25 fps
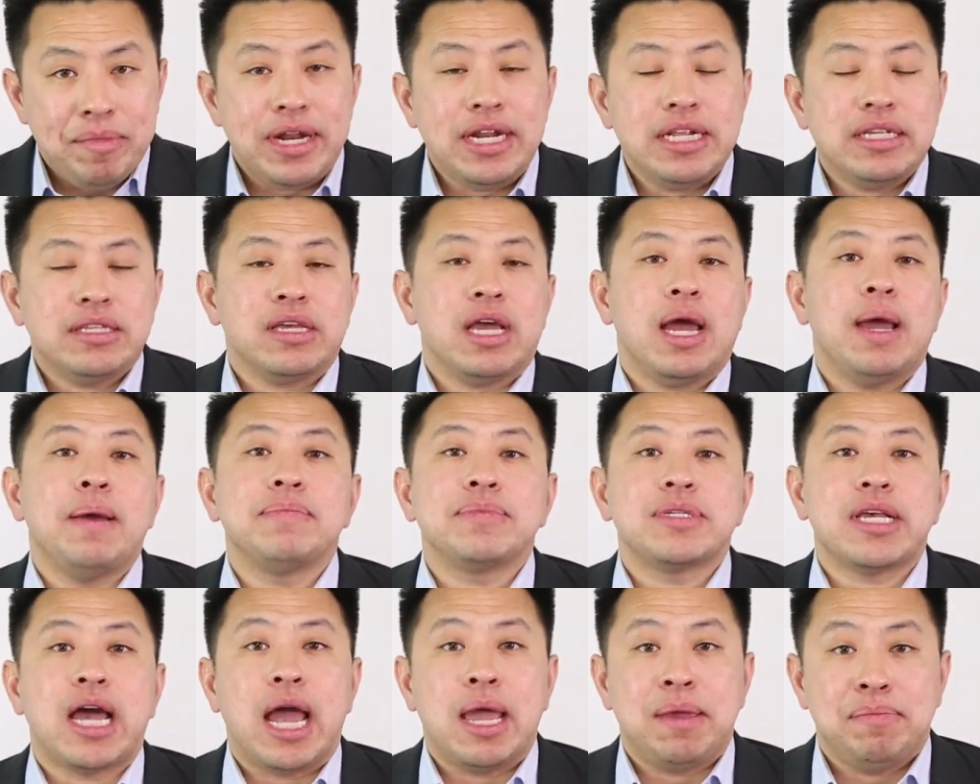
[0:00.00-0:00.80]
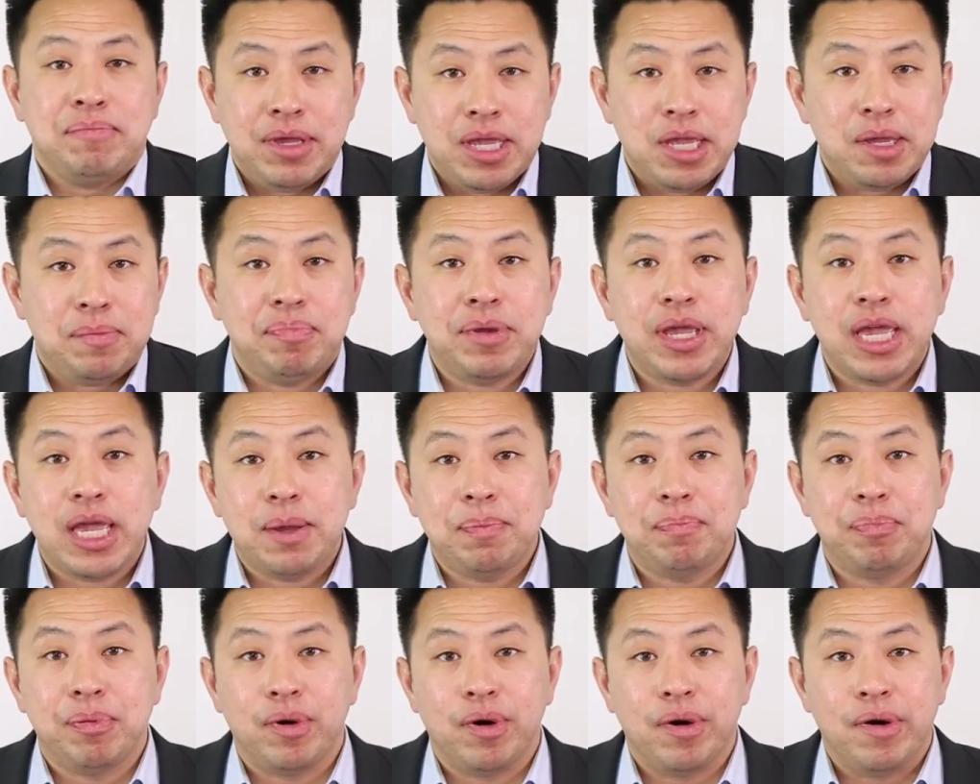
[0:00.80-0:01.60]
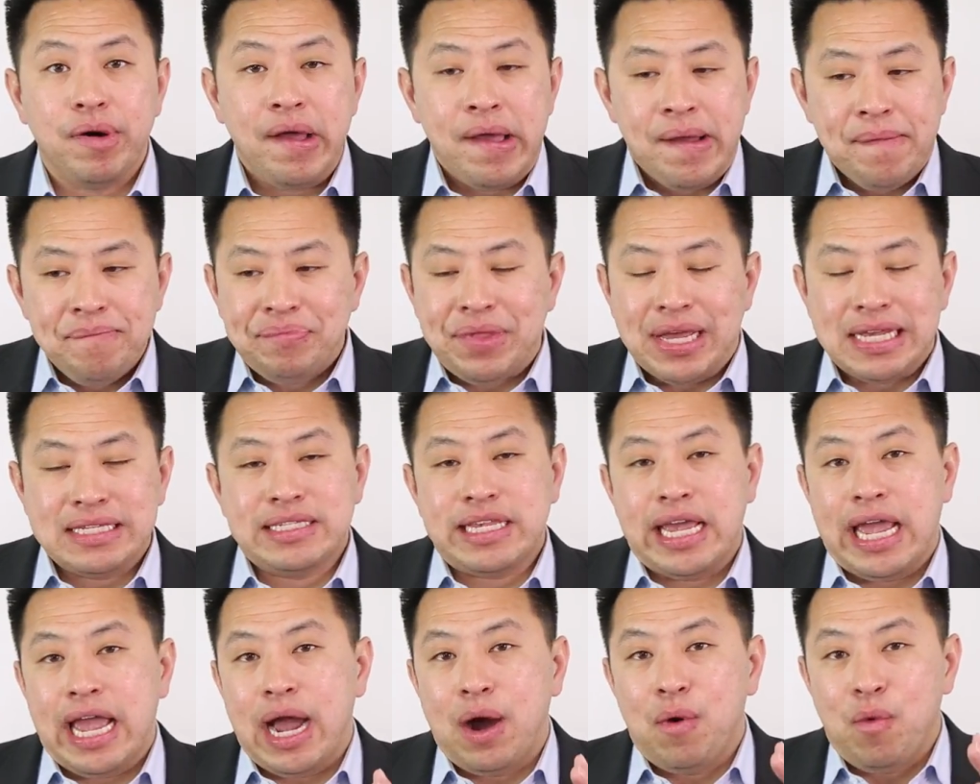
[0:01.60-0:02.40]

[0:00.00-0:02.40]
many times I meet people that say,